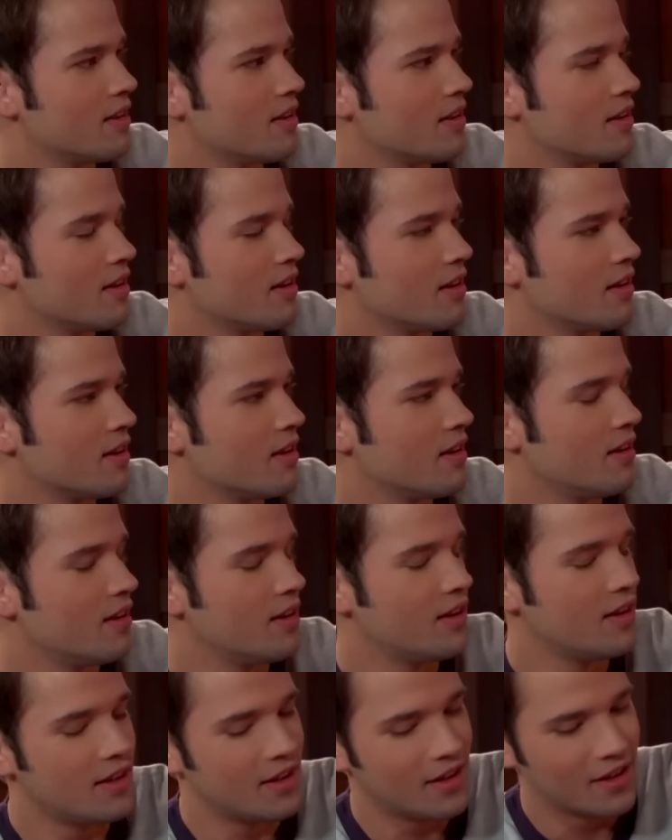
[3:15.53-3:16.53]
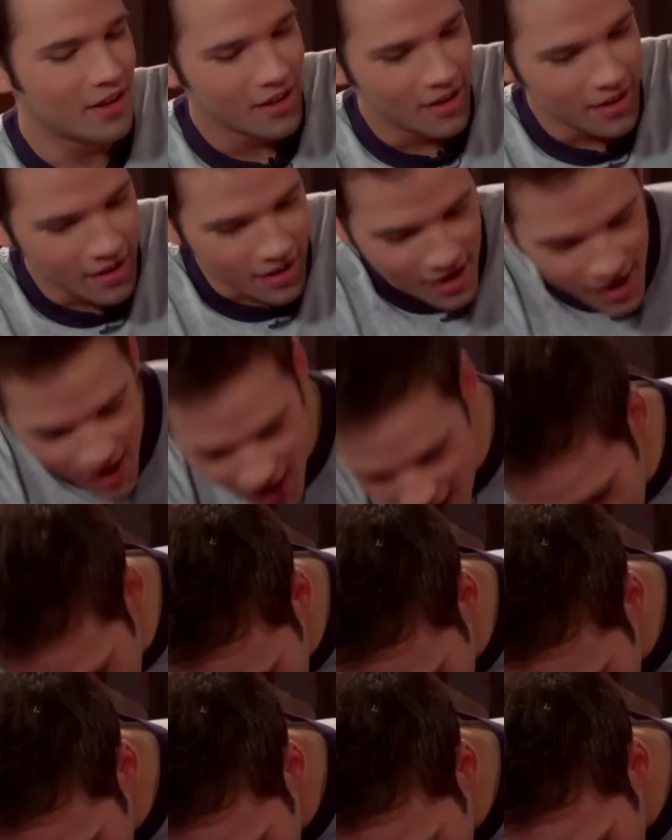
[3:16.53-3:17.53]

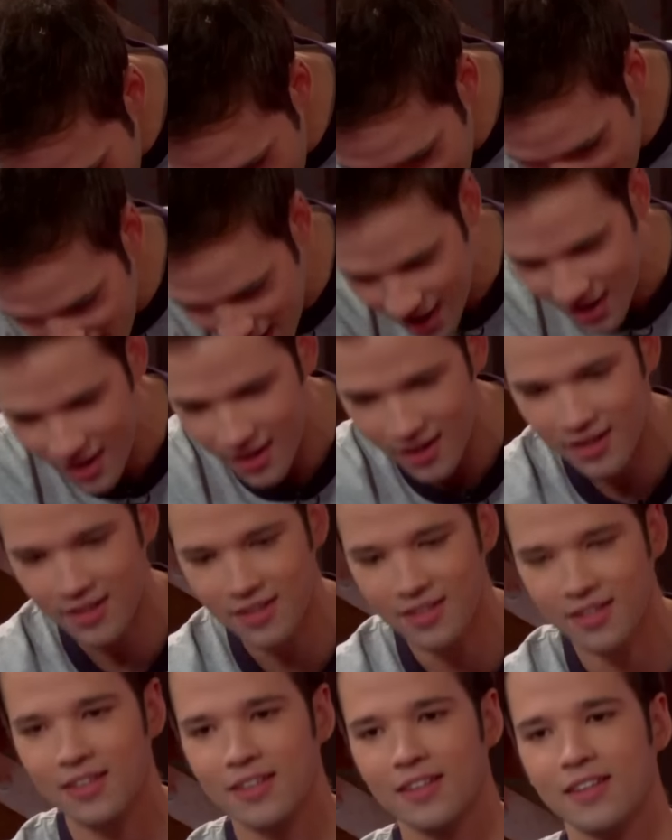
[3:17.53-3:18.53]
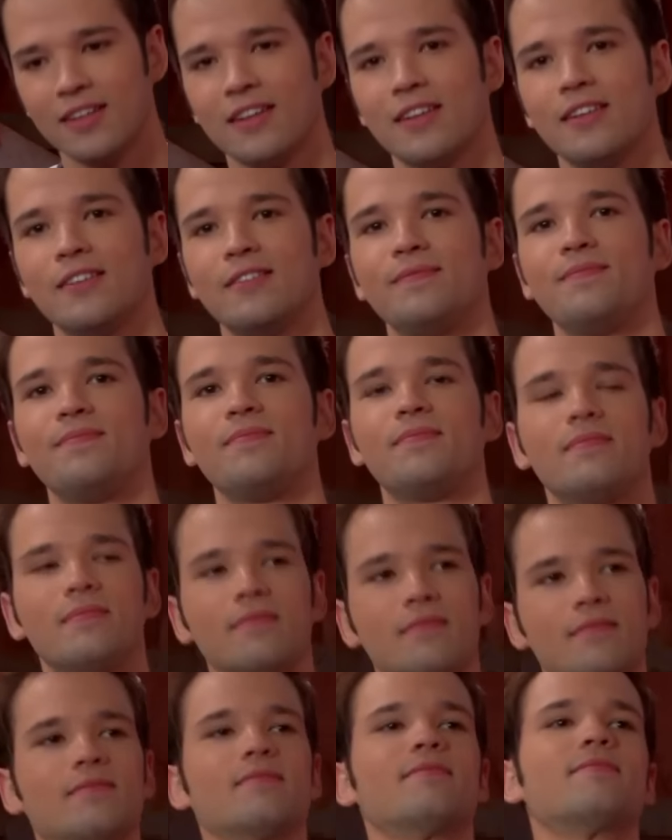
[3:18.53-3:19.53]

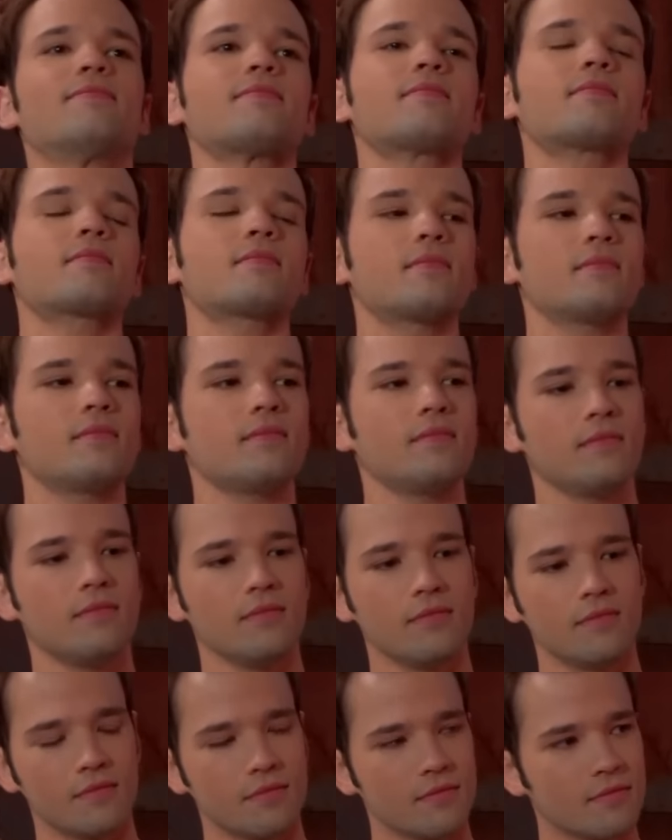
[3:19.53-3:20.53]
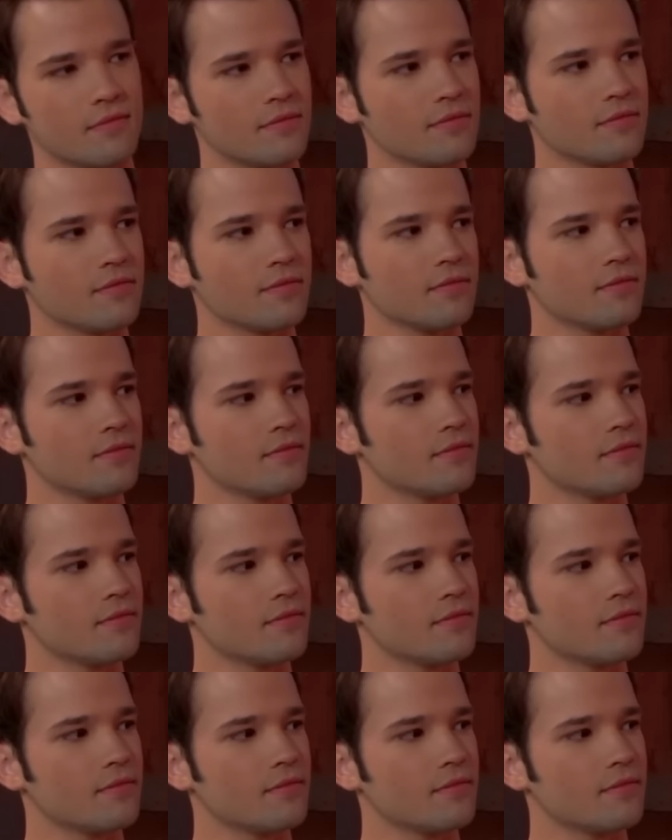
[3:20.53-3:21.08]
[no speech]